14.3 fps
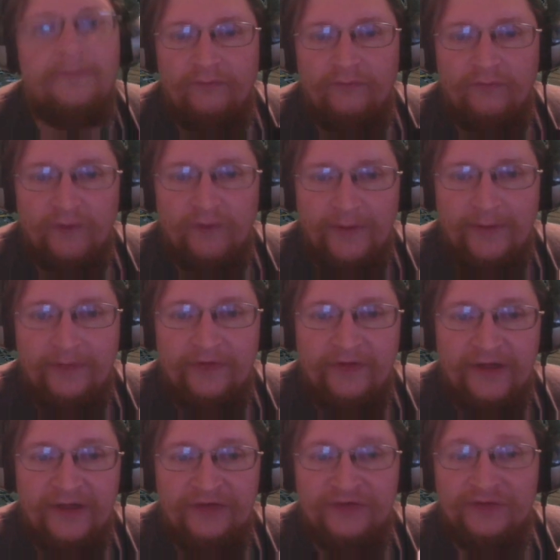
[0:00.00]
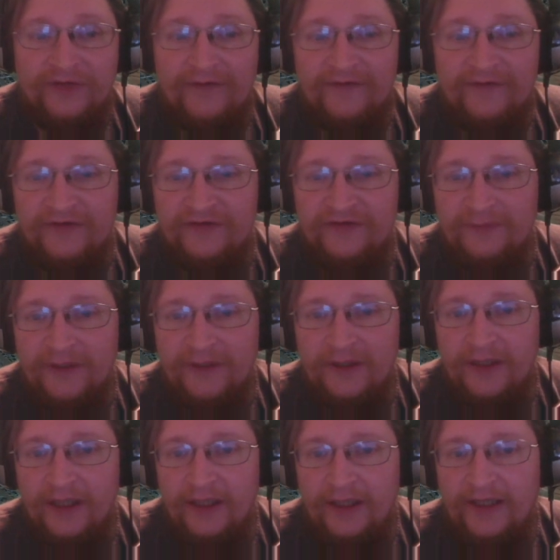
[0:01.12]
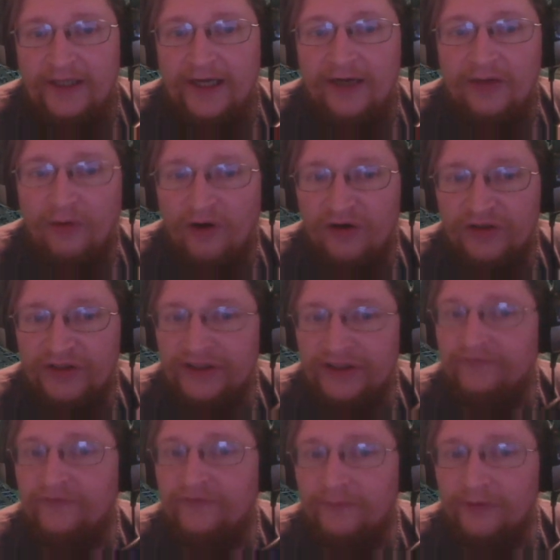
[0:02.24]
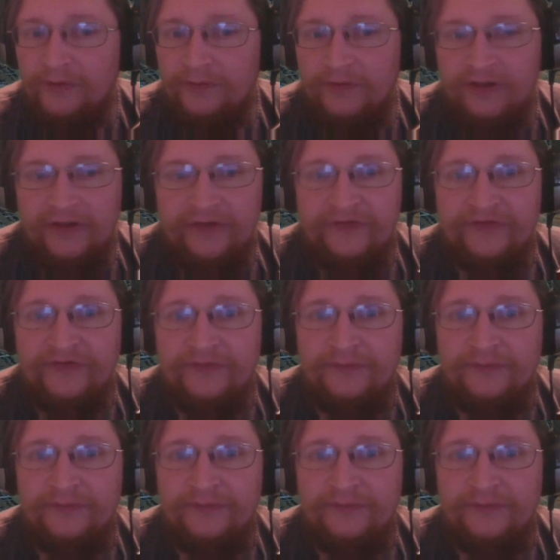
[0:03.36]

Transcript: Remember that it's crafting speed and not quality from blueprints.